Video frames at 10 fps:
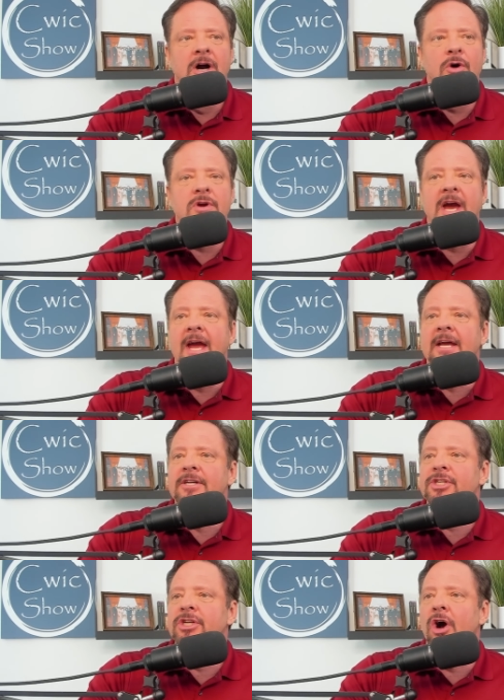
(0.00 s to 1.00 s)
Okay,
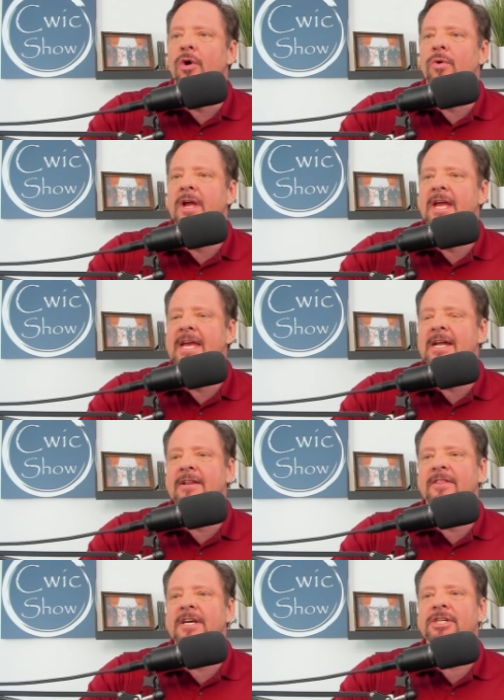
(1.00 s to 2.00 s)
so
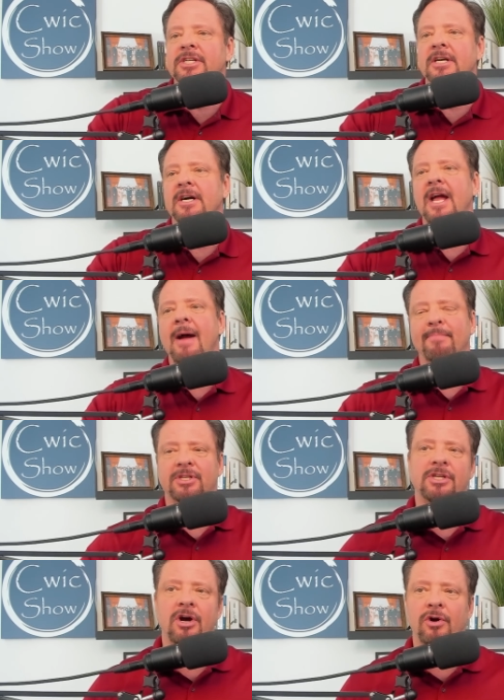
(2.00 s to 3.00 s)
in this
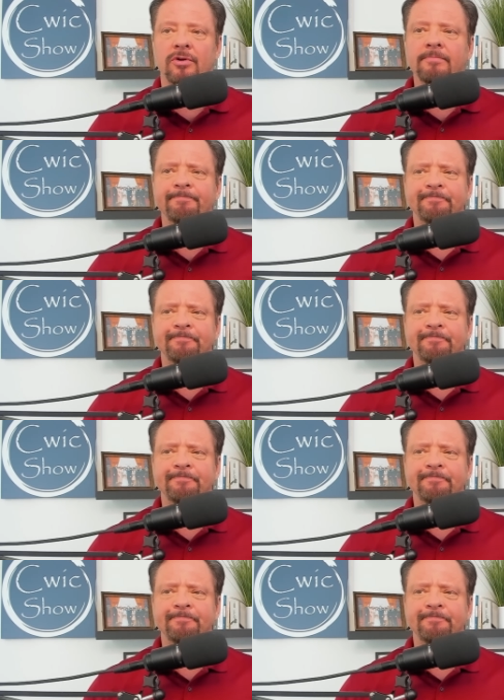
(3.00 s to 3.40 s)
episode,